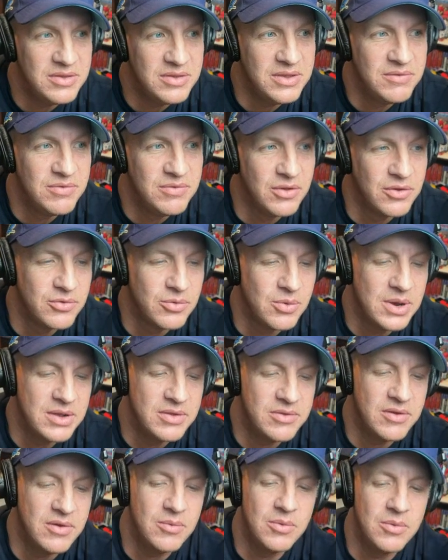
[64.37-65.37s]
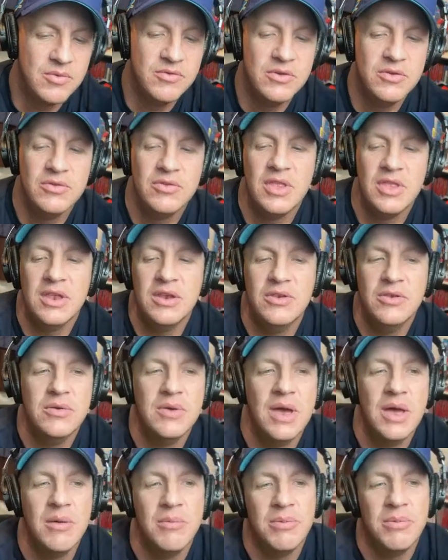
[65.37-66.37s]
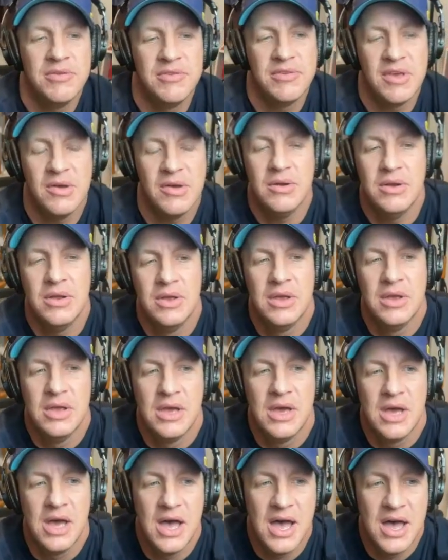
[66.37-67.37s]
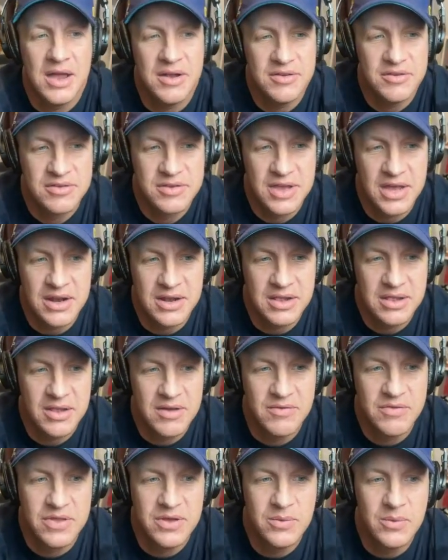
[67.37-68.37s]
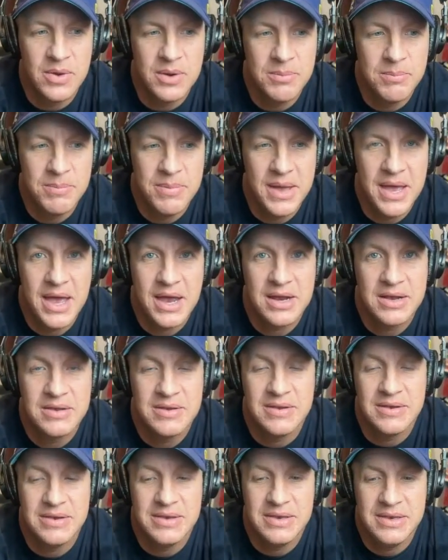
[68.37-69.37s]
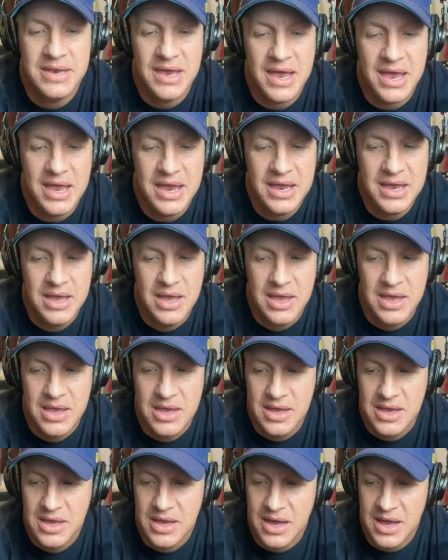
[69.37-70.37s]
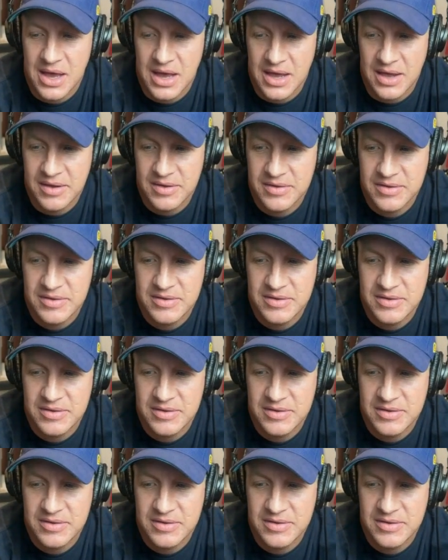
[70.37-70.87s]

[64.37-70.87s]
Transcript: leave those rates and reviews. They do help us out. Just got a lovely one back today. I'll